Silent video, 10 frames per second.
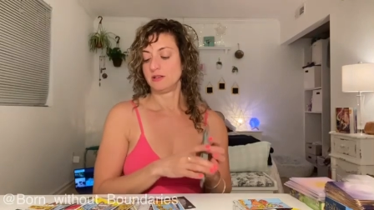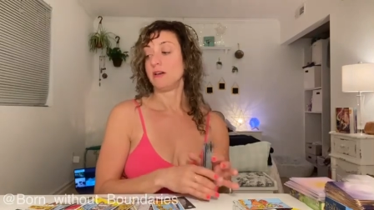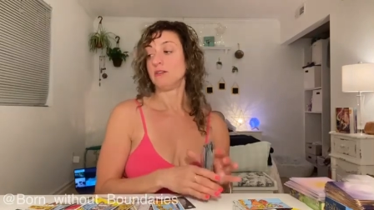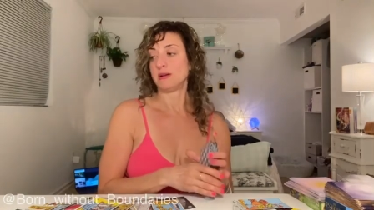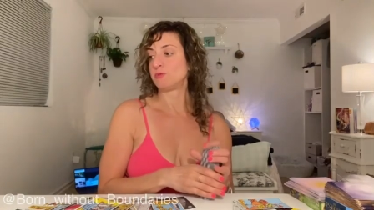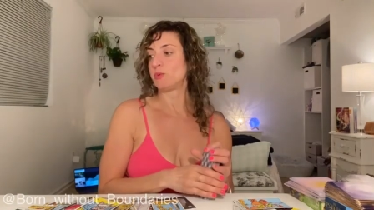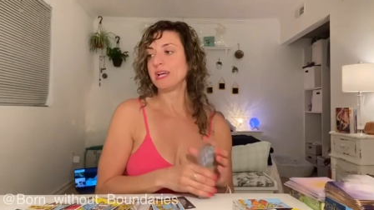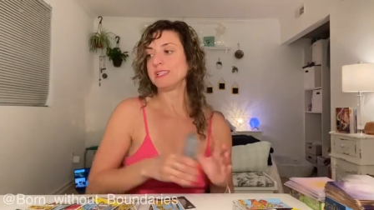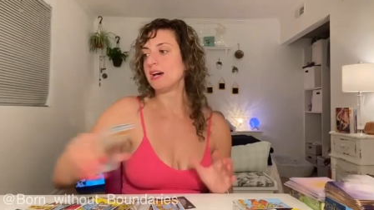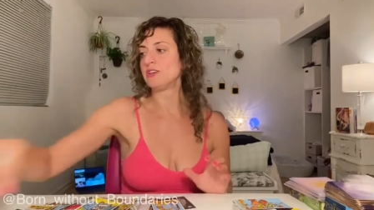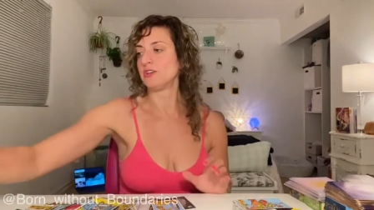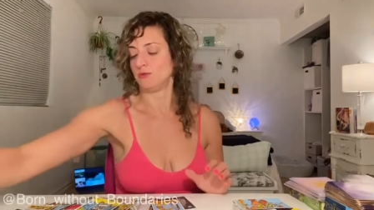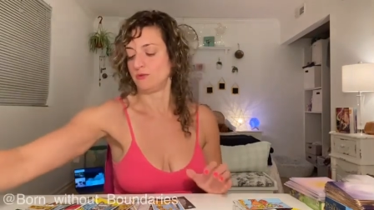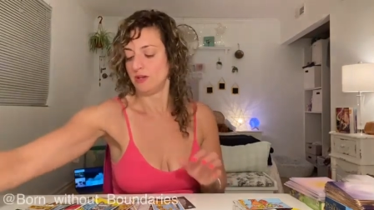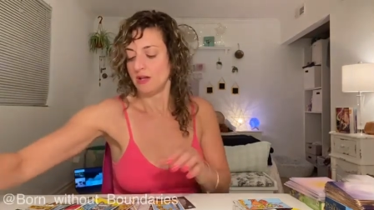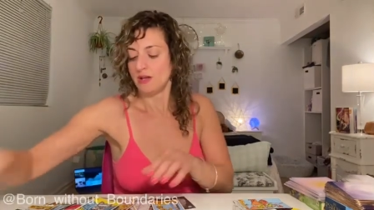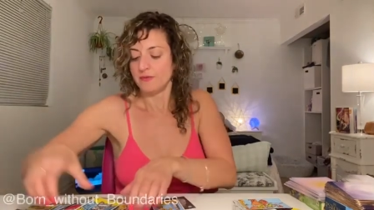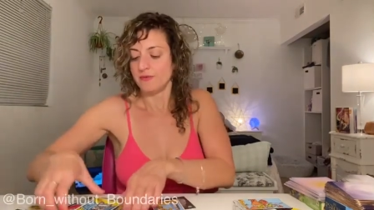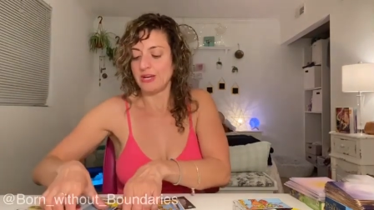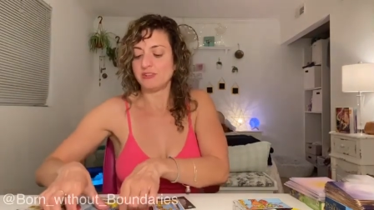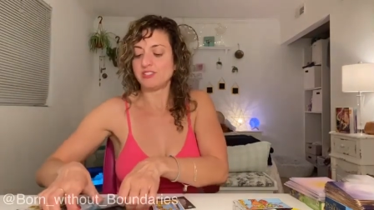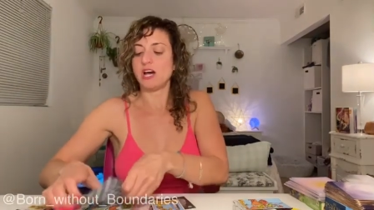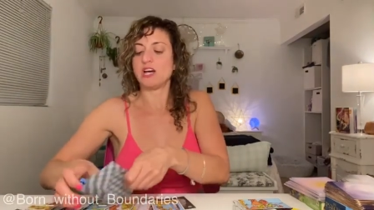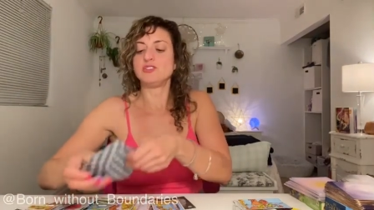That's what I tell you. There's a